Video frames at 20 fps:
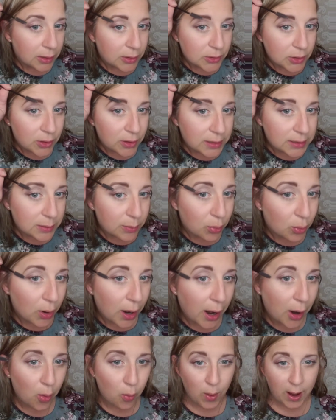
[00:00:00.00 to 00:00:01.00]
So this
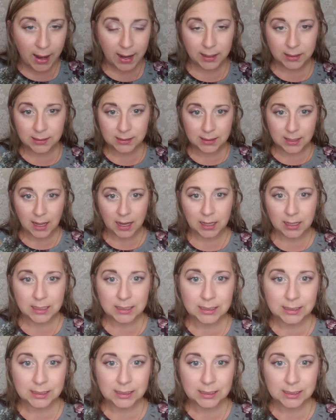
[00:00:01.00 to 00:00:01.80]
brow wax then